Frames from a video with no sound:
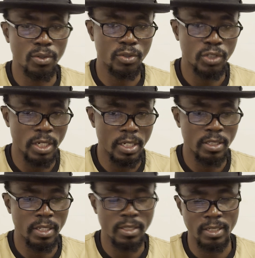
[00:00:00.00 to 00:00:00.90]

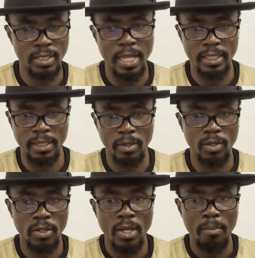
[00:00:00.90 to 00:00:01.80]
change things. It's like the
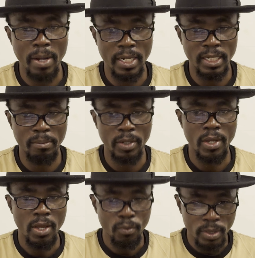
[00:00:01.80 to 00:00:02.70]
pandemic.
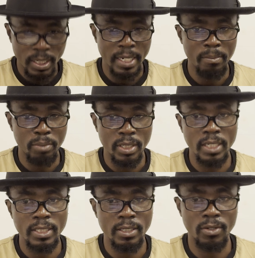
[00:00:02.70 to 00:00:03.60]
We started
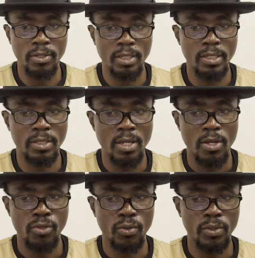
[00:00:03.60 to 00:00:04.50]
predicting on this
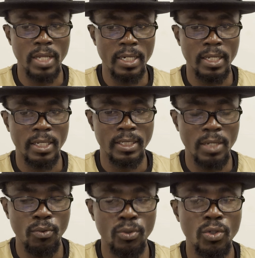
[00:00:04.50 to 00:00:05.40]
so that they
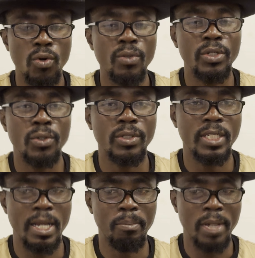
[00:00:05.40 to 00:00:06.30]
will know we know
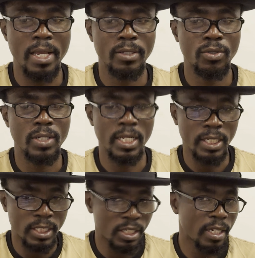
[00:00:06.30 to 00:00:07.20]
their plan so that
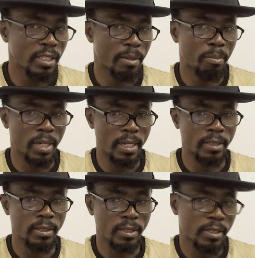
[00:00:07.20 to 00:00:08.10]
they change the plan.
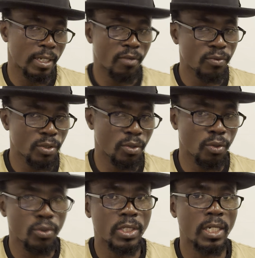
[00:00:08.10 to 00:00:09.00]
Instead of,
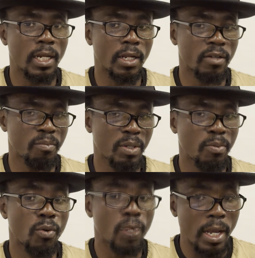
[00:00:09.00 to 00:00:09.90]
losing a lot of
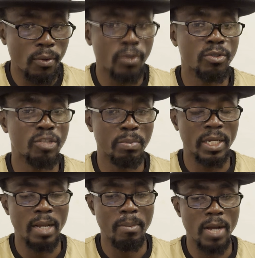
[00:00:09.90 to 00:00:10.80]
people, we are going to
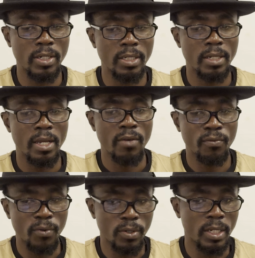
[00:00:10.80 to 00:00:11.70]
speak about it
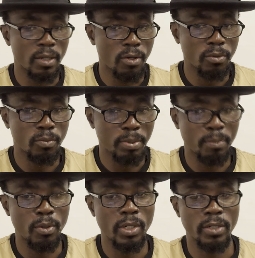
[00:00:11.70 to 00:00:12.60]
for the
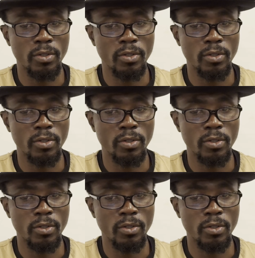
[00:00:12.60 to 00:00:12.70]
people in